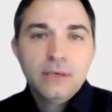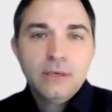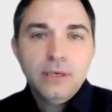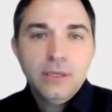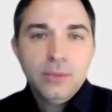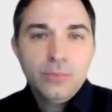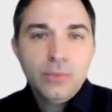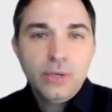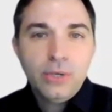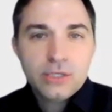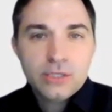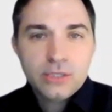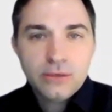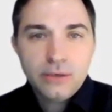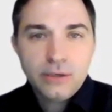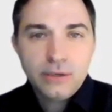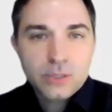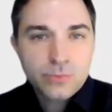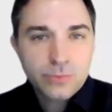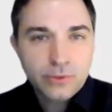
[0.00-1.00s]
inpatient
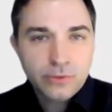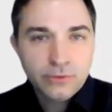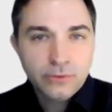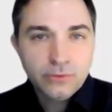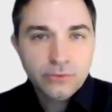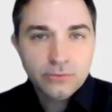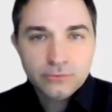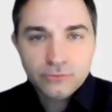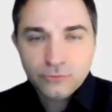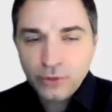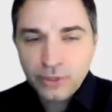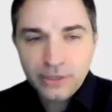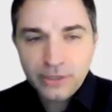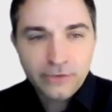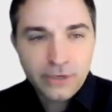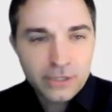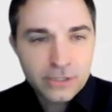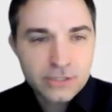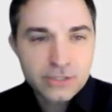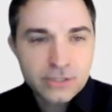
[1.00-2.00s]
hospital
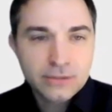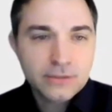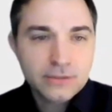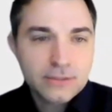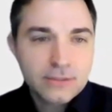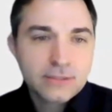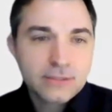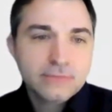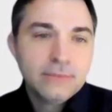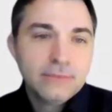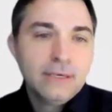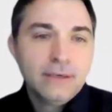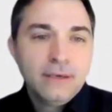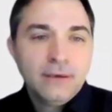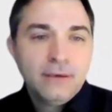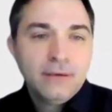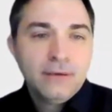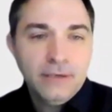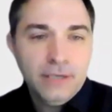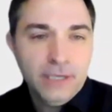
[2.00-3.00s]
renovations,
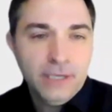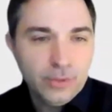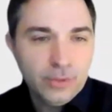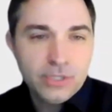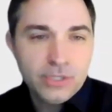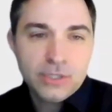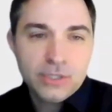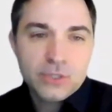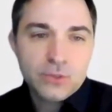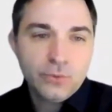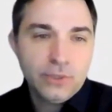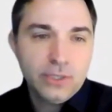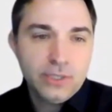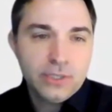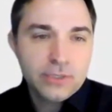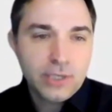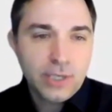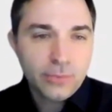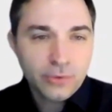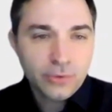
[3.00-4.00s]
imaging
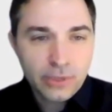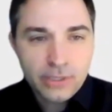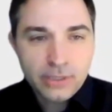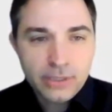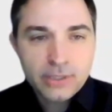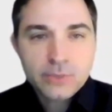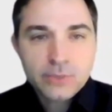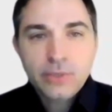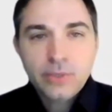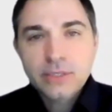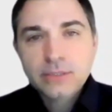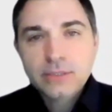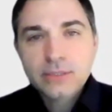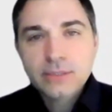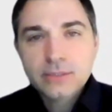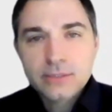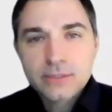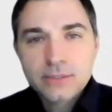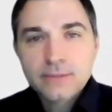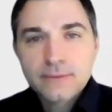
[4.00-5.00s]
suites, operating
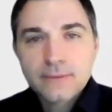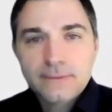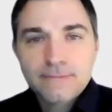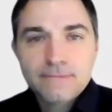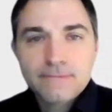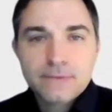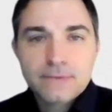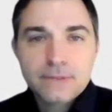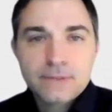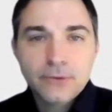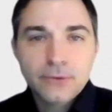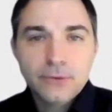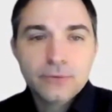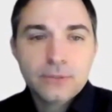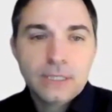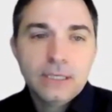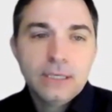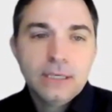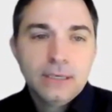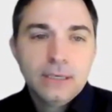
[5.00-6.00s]
spaces.
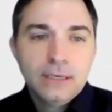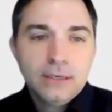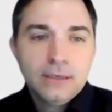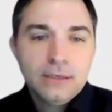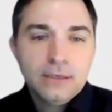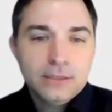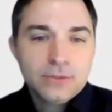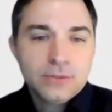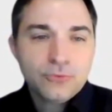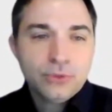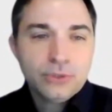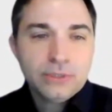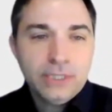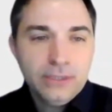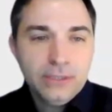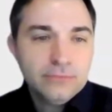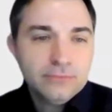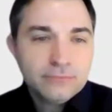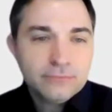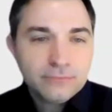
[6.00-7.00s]
So that's
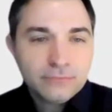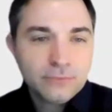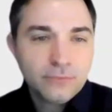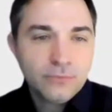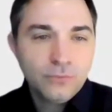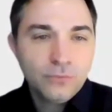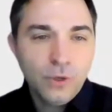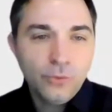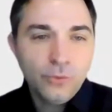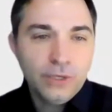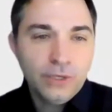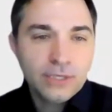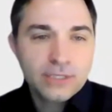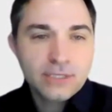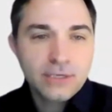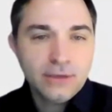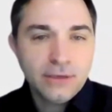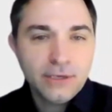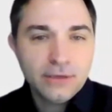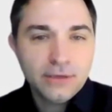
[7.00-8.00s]
really what we
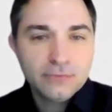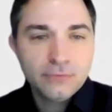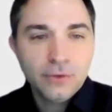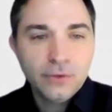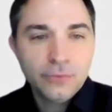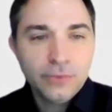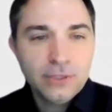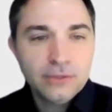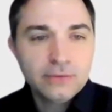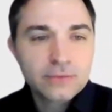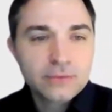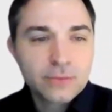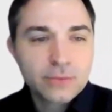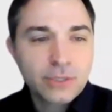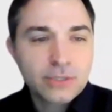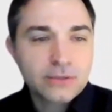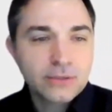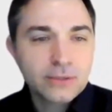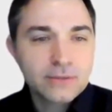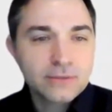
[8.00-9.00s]
excel at and what we
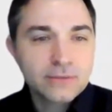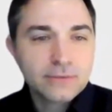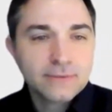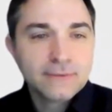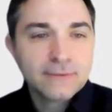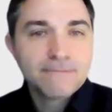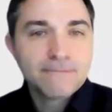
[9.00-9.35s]
specialize in.